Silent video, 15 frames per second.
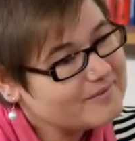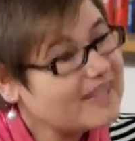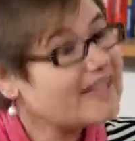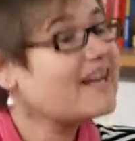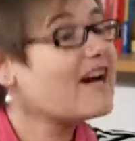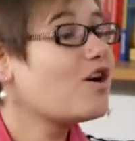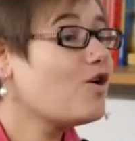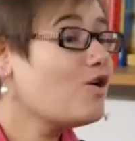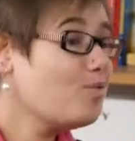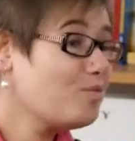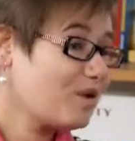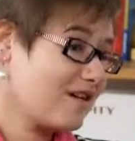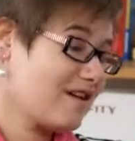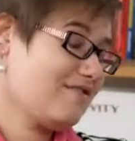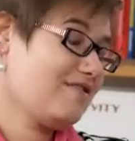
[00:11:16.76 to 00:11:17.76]
And I hope
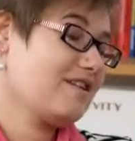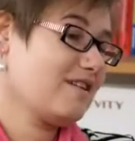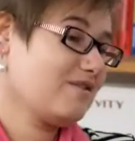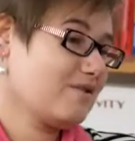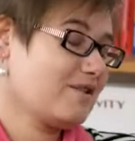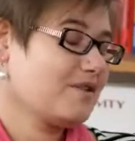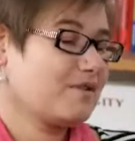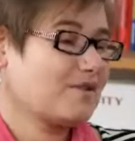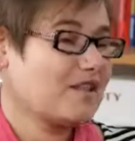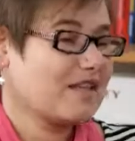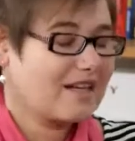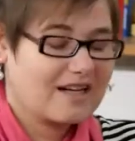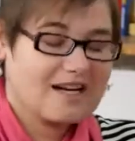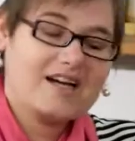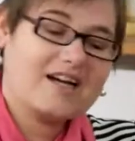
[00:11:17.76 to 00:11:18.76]
you're never done with learning.
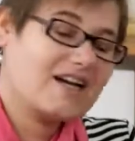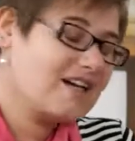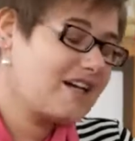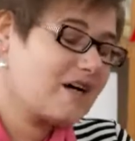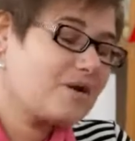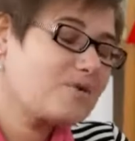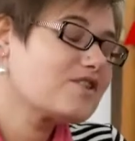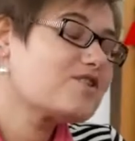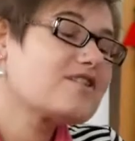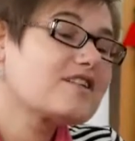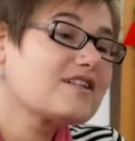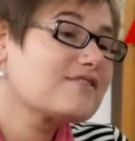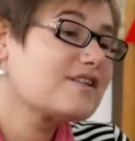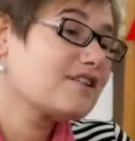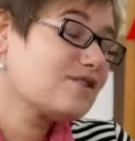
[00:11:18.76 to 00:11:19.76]
And I wish to
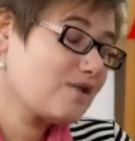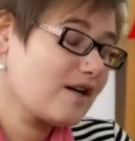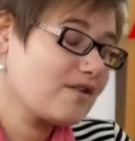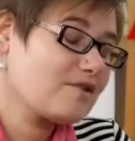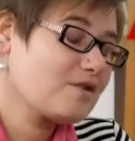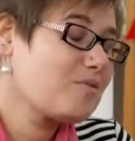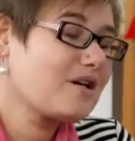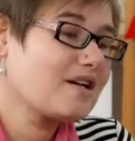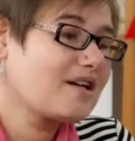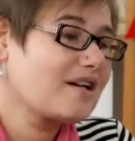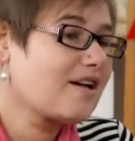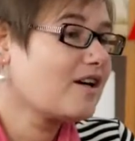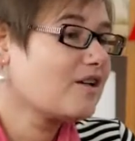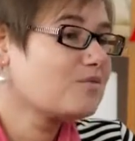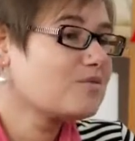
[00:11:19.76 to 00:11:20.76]
give that to everybody
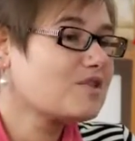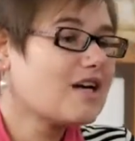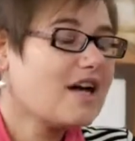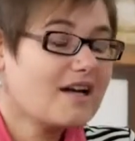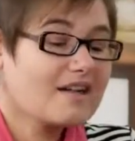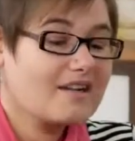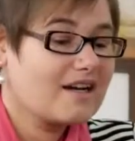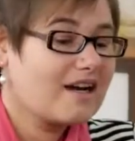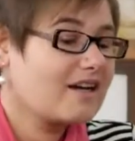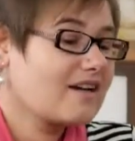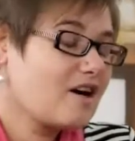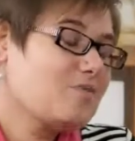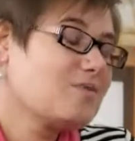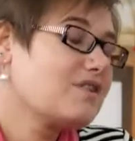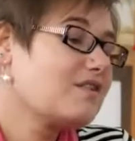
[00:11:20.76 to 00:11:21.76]
that I
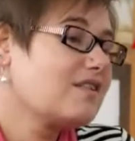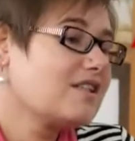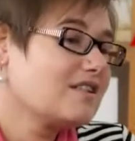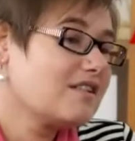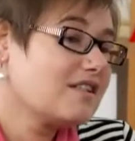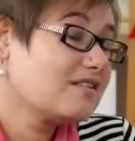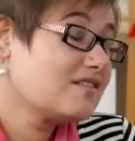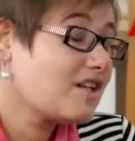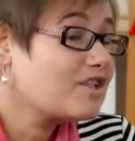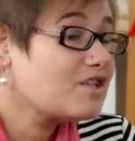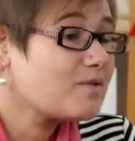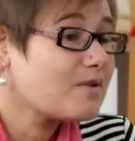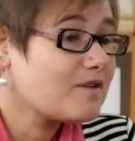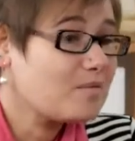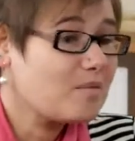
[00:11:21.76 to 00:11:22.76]
come in touch
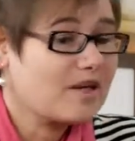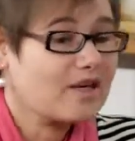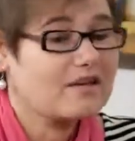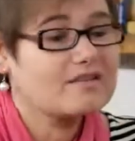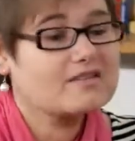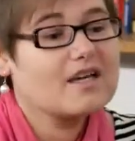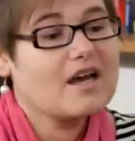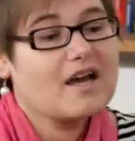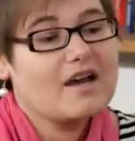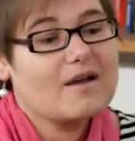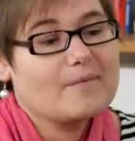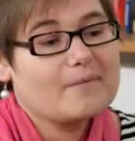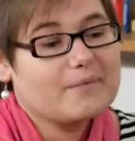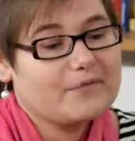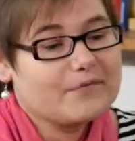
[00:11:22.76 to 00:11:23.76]
with, because
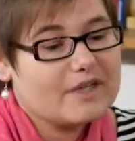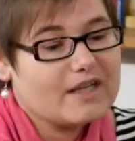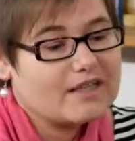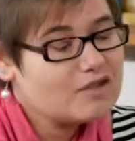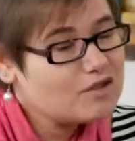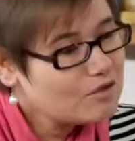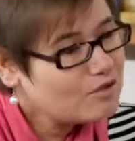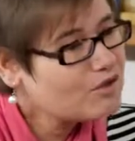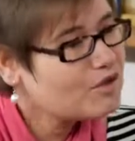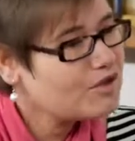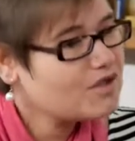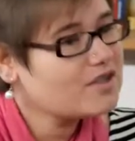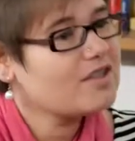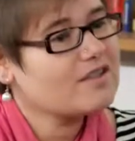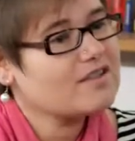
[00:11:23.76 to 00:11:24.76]
as soon as you
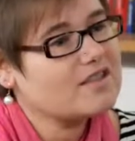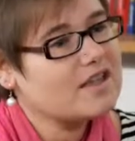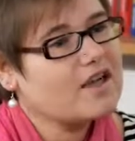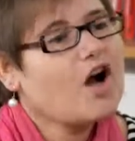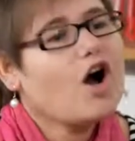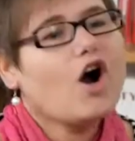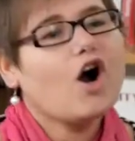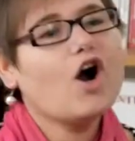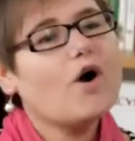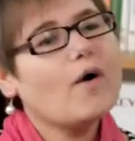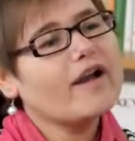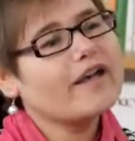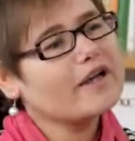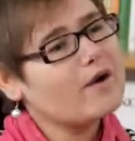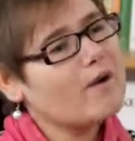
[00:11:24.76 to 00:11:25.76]
start saying, oh,
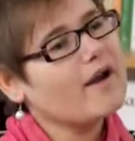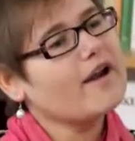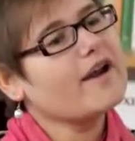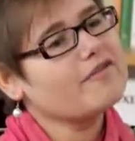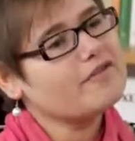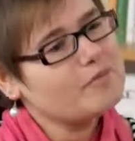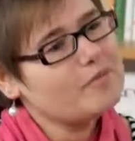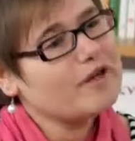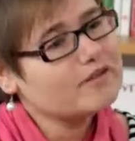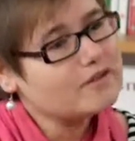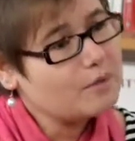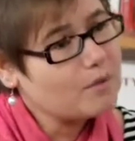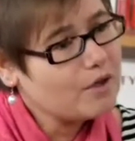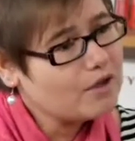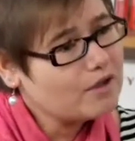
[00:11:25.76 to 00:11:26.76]
I know enough about the
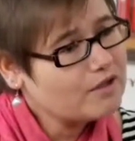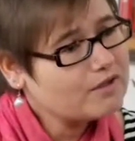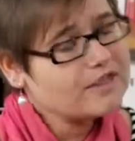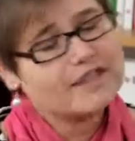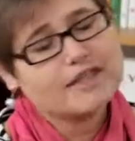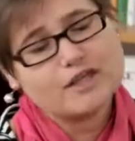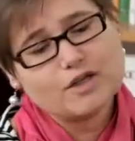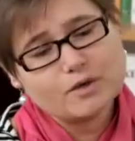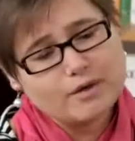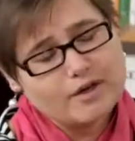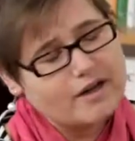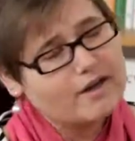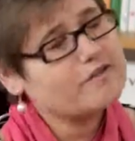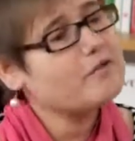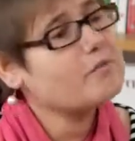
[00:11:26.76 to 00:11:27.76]
world and I know
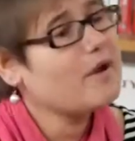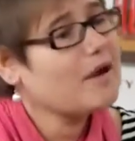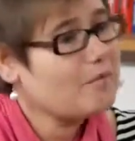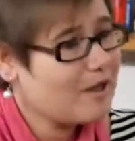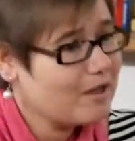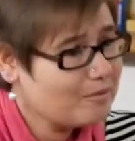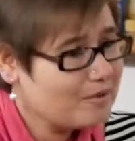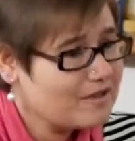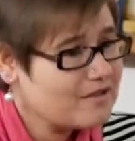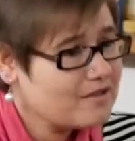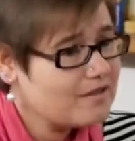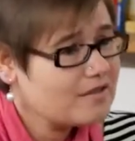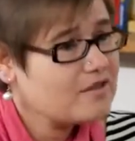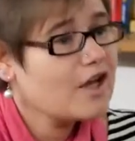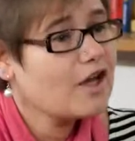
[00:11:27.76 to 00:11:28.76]
enough about my
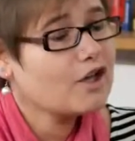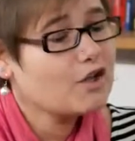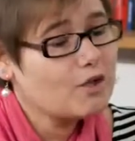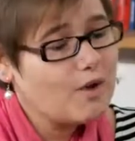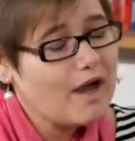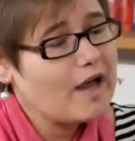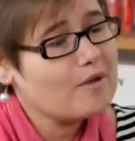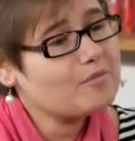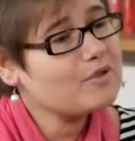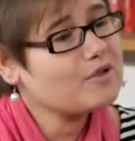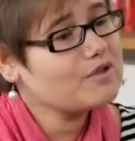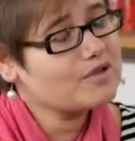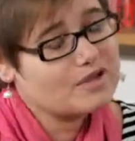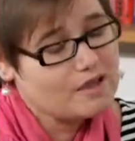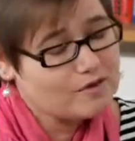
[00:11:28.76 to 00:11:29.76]
business, you hamper
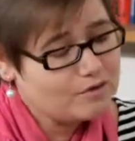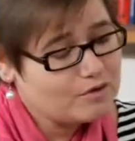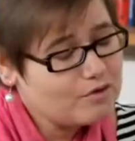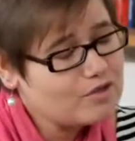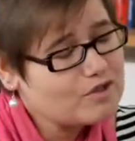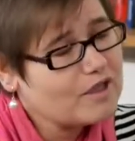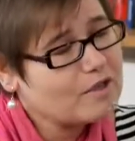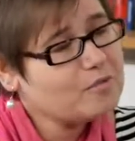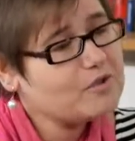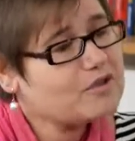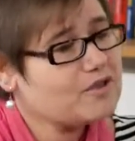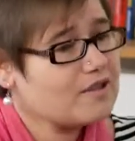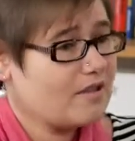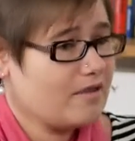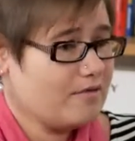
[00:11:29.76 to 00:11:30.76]
yourself, you stop
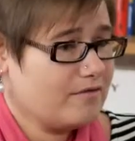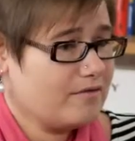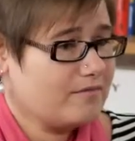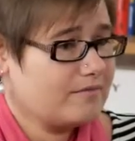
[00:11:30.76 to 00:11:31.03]
yourself.